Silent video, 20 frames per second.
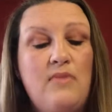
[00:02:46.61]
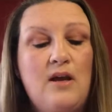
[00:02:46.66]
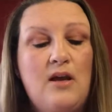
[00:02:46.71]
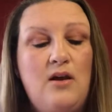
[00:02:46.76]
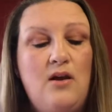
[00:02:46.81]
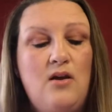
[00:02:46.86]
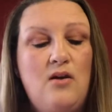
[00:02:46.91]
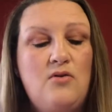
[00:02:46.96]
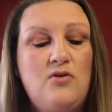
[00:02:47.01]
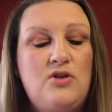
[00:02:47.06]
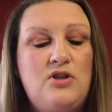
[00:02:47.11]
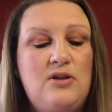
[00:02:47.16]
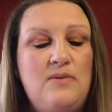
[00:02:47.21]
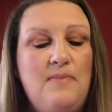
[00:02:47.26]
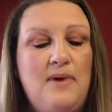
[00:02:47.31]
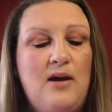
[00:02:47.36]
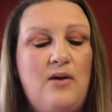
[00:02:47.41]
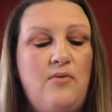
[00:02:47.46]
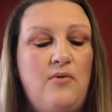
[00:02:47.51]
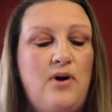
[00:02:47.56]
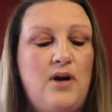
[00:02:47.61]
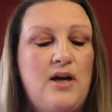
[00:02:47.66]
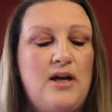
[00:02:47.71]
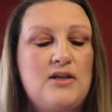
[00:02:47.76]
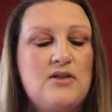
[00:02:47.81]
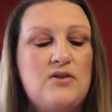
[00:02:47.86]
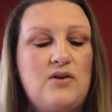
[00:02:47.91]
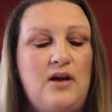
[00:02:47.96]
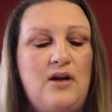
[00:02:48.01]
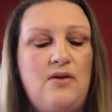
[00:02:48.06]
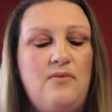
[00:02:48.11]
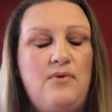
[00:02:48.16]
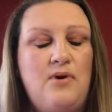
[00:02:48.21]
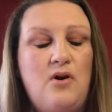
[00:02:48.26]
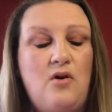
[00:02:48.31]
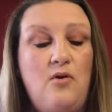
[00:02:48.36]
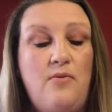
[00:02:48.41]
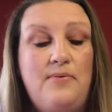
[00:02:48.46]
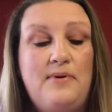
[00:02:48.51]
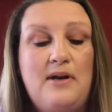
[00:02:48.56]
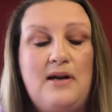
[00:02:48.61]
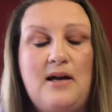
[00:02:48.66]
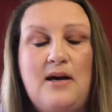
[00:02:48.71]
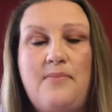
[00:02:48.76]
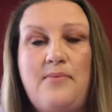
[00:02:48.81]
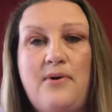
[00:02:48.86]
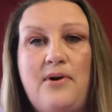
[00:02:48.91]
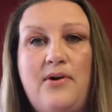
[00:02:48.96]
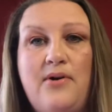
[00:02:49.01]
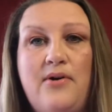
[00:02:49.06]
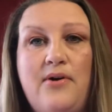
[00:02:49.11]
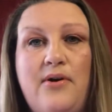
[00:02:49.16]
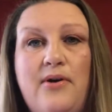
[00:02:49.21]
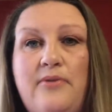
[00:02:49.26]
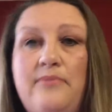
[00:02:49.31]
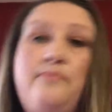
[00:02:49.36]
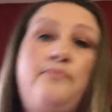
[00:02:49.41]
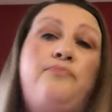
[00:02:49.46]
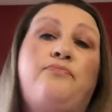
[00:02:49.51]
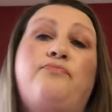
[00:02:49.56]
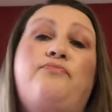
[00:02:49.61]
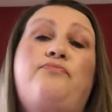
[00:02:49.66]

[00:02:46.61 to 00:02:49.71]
you know, she might want it. So I don't want to open it up on her